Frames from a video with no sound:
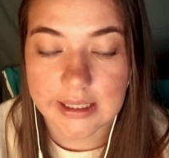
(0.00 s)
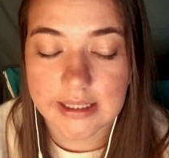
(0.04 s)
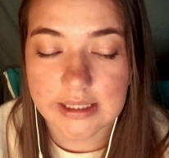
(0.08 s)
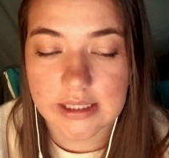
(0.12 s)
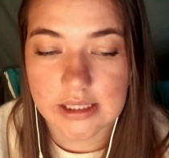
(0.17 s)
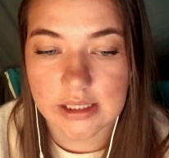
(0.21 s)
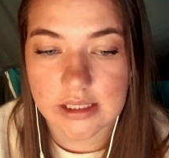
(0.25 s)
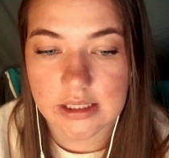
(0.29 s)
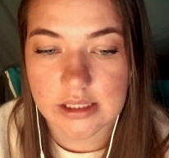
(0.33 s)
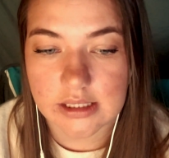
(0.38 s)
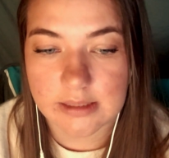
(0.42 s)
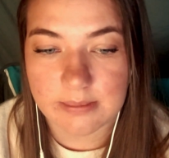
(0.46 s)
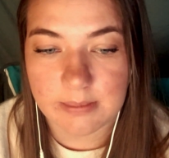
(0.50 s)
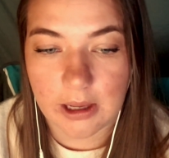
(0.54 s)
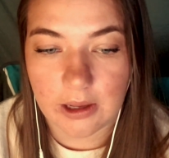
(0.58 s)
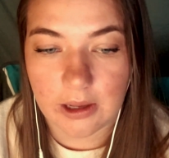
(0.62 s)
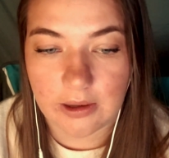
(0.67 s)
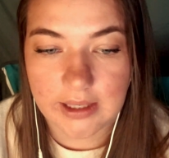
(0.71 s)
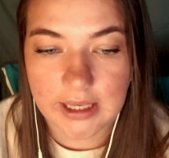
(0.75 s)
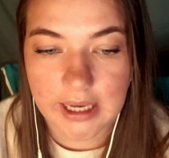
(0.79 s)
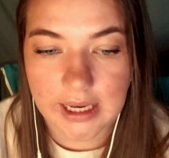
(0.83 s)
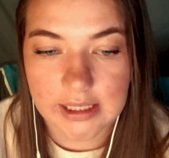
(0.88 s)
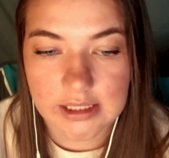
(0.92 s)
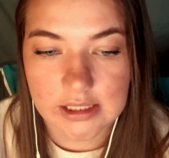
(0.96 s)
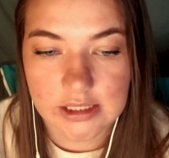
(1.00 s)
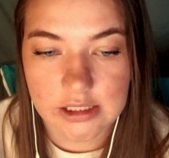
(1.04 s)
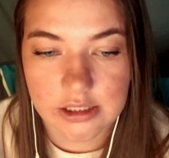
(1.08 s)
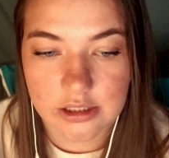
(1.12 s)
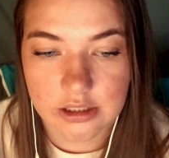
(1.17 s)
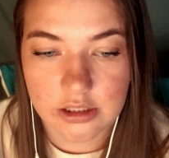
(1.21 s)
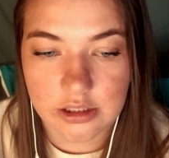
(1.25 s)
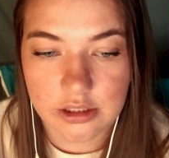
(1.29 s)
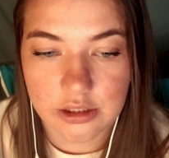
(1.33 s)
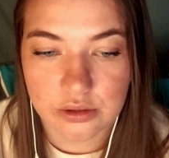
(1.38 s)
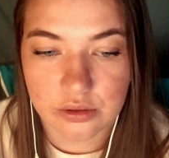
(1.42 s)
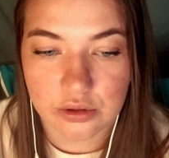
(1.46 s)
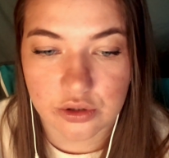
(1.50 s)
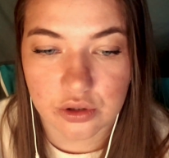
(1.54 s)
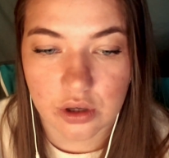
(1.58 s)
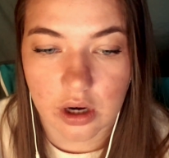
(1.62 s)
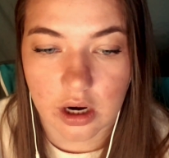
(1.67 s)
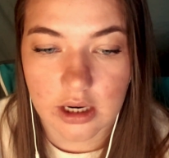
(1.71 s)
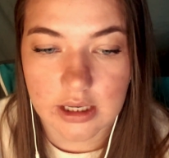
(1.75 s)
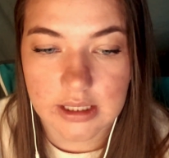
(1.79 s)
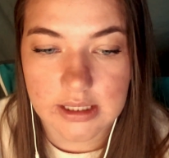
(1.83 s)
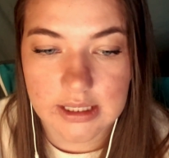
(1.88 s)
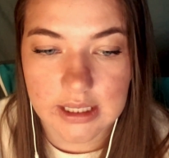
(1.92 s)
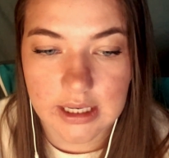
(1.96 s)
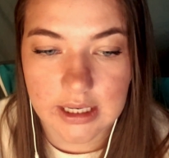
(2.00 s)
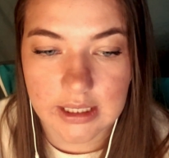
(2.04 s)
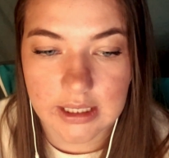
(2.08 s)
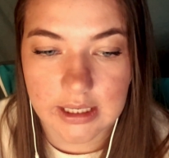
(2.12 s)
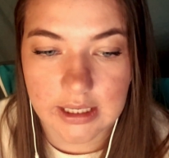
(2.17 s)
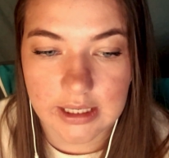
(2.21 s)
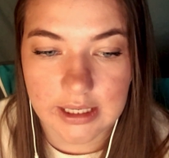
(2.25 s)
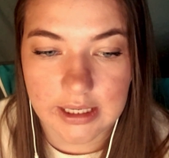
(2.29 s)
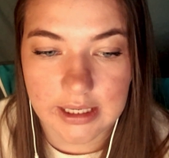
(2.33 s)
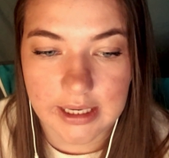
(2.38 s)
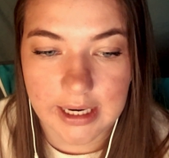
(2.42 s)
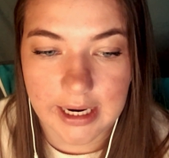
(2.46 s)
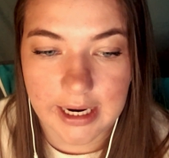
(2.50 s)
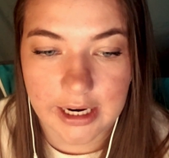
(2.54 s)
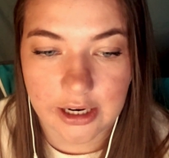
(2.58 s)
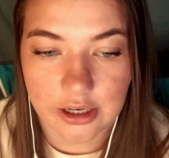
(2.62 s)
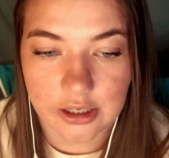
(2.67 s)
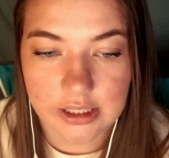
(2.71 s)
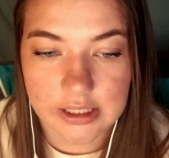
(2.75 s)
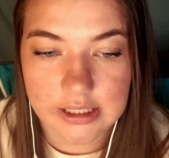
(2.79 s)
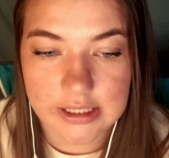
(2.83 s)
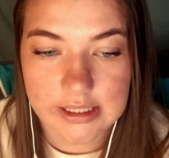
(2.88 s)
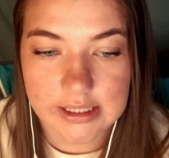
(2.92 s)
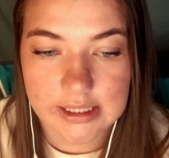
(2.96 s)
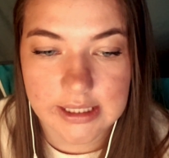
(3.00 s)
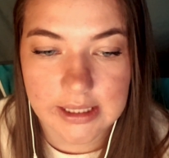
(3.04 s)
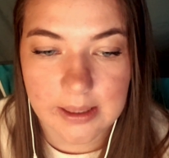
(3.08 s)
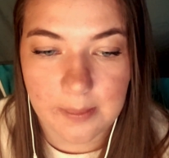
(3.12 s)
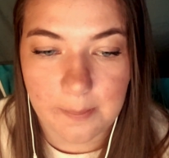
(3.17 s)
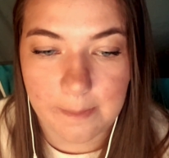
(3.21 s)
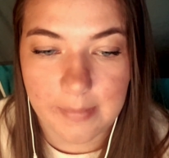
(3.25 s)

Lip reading: is a spellcaster who draws an inherent